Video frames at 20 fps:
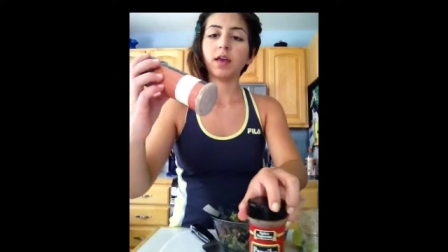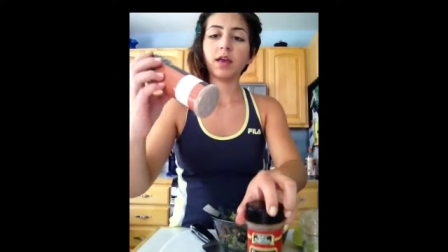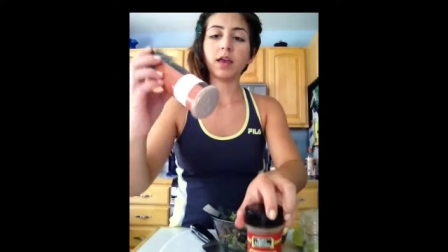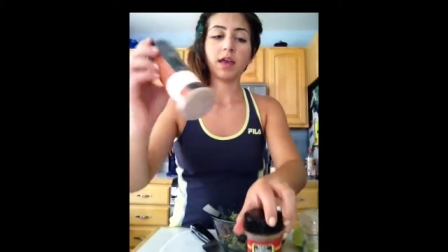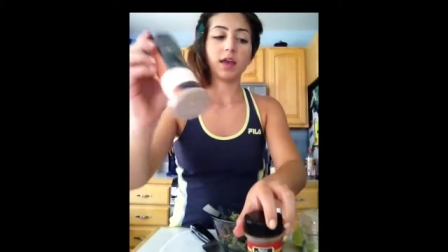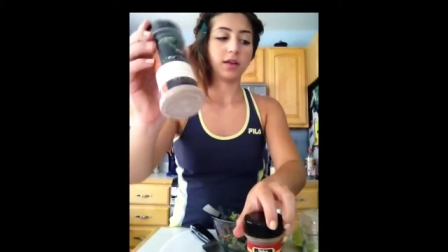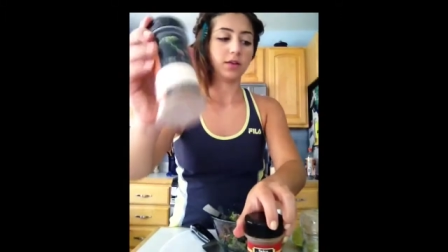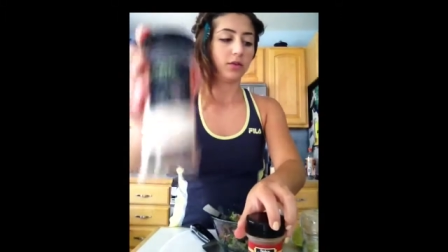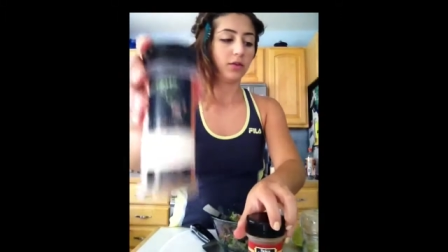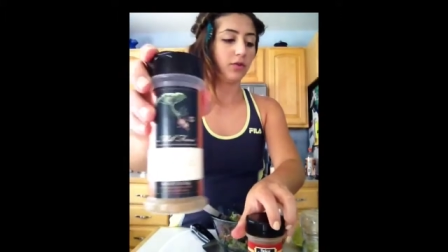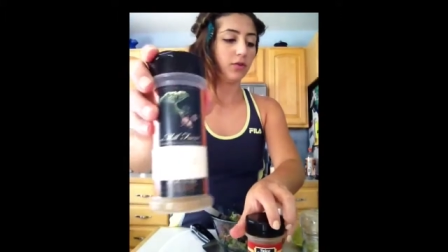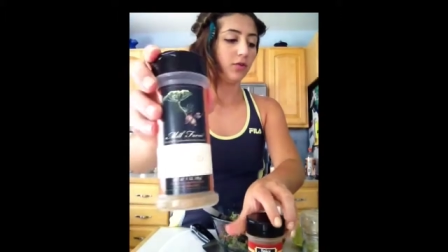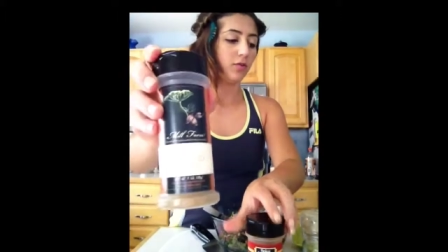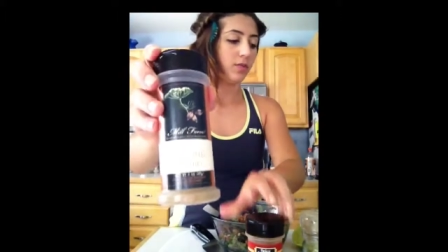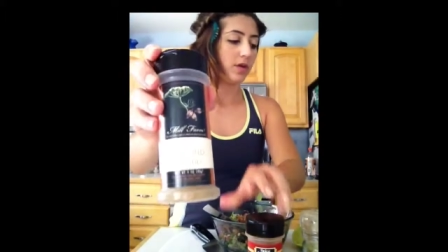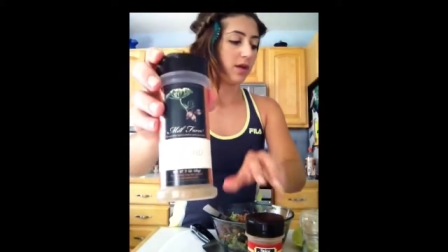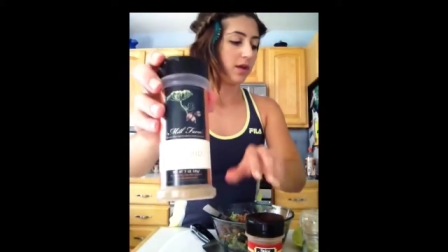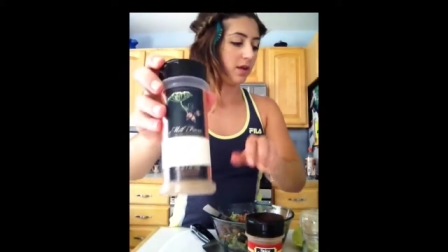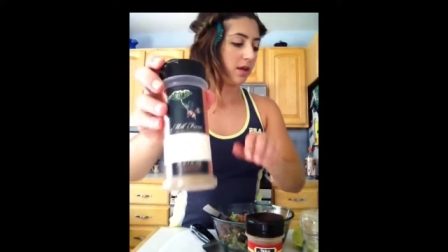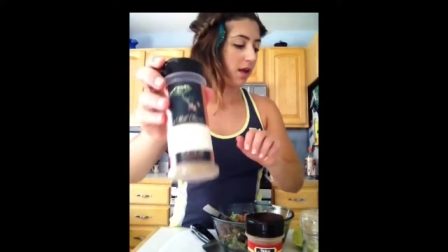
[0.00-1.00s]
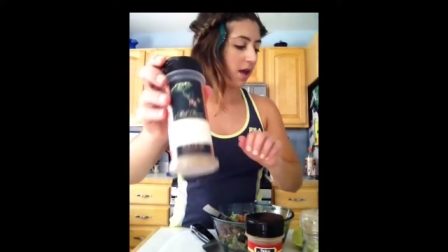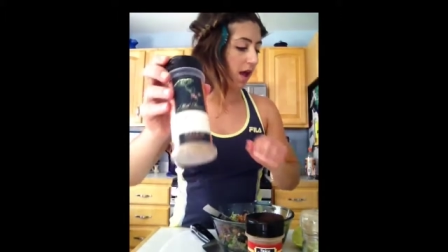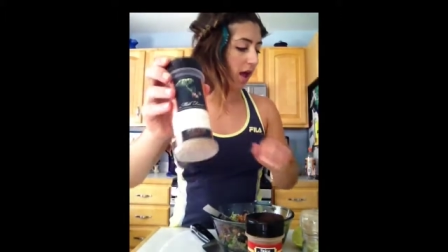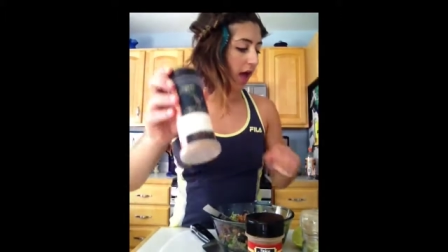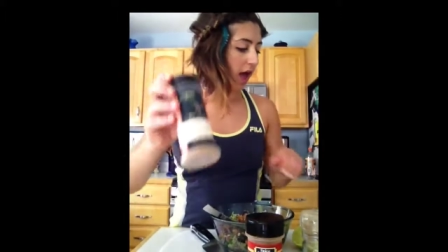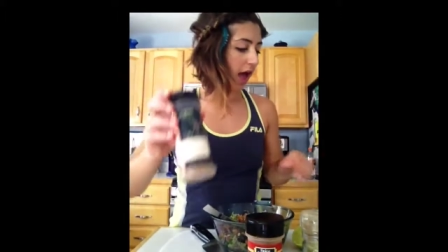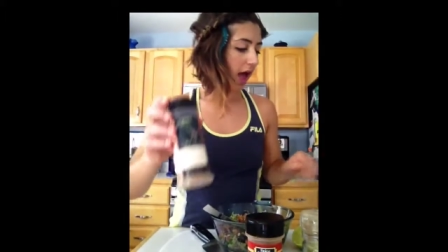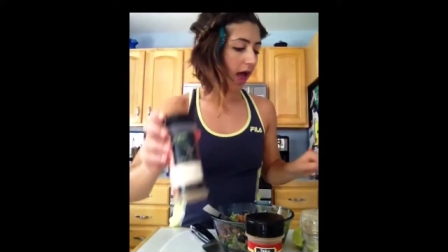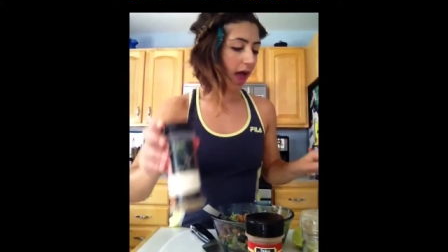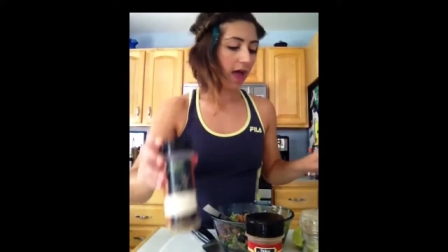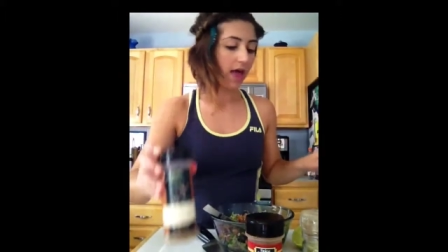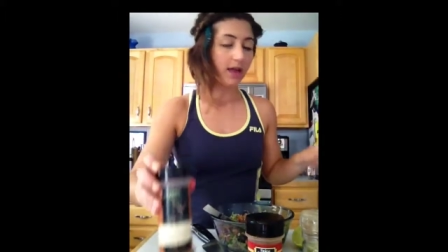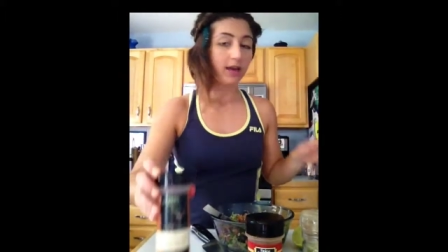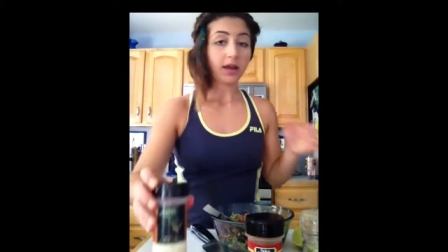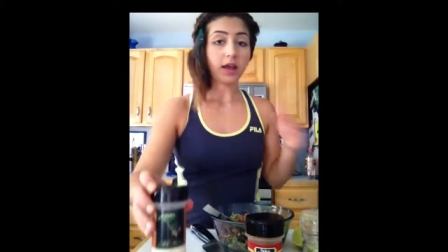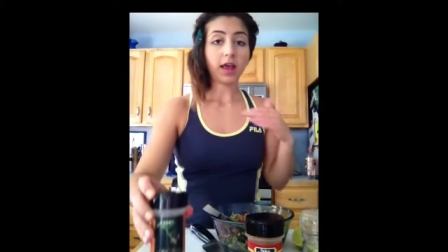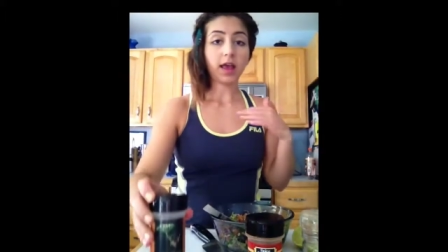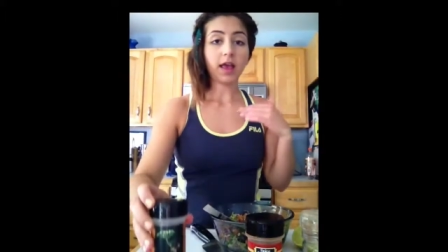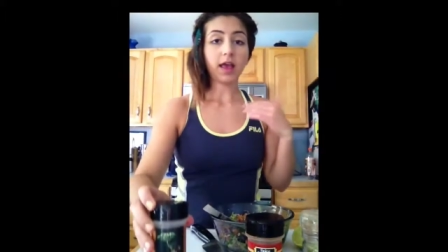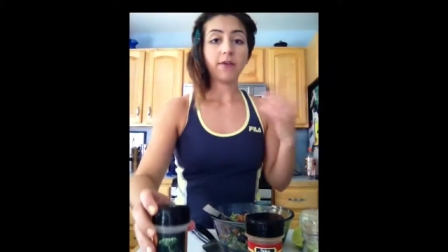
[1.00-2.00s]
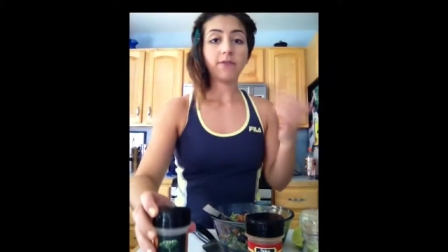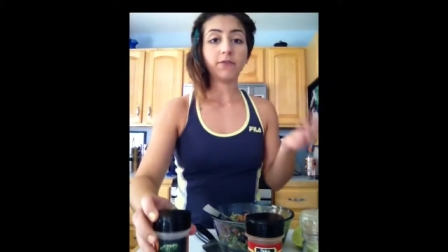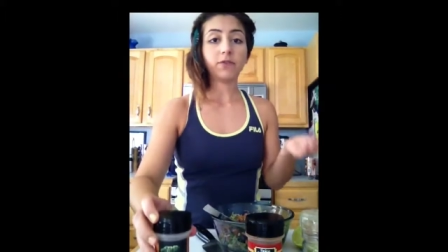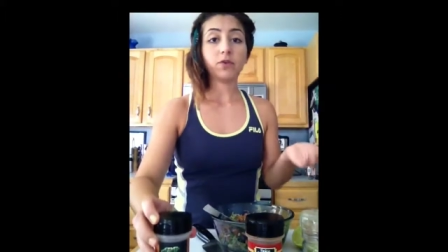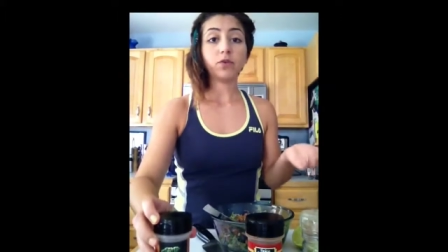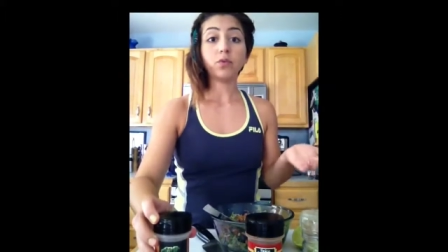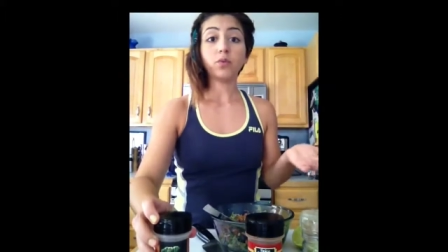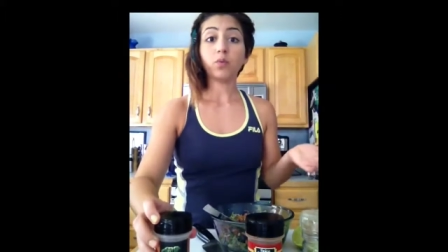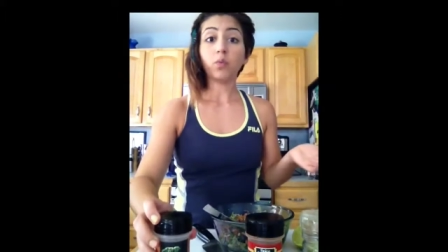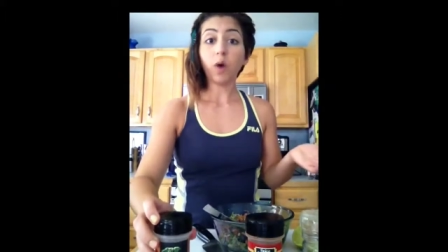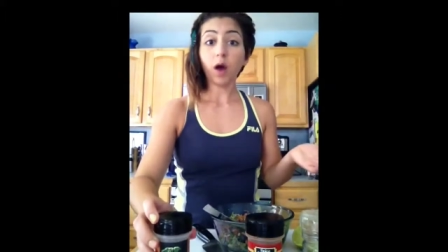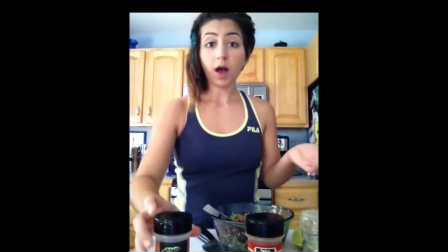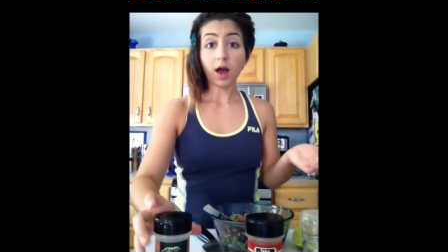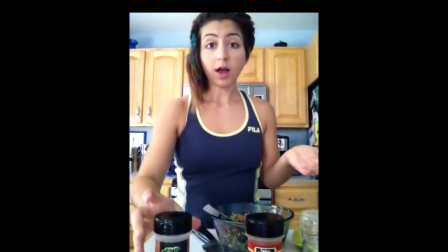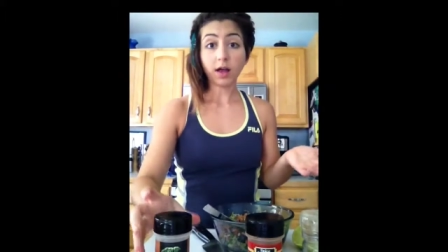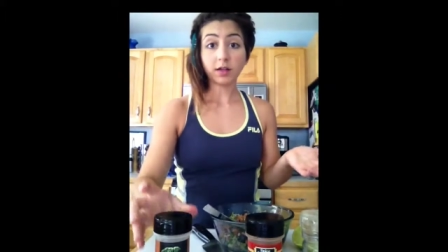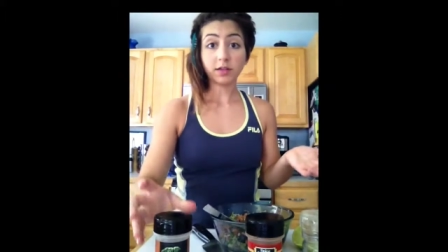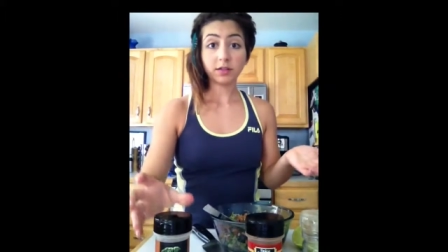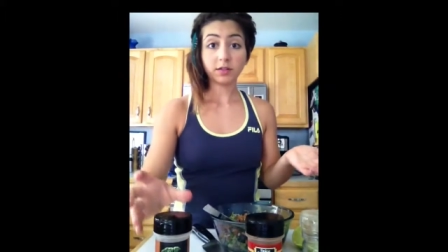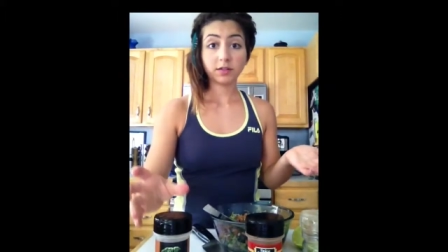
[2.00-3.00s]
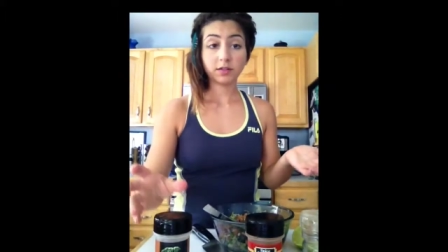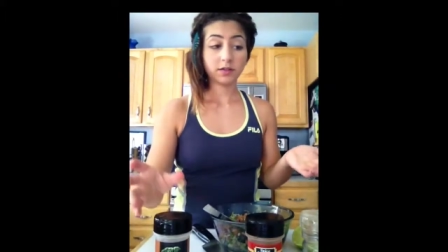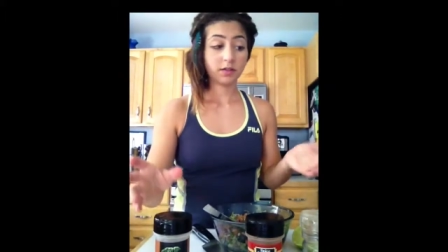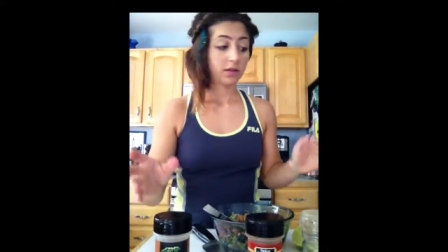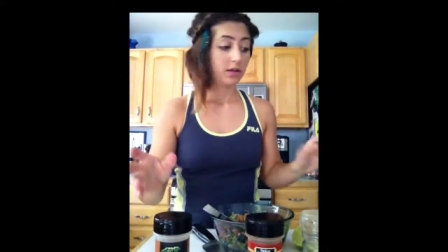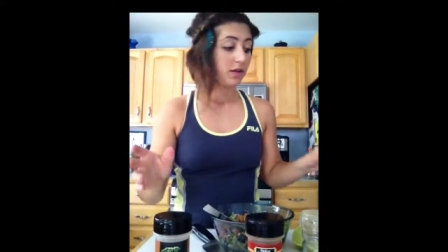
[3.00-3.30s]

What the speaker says: and cumin, and if you want,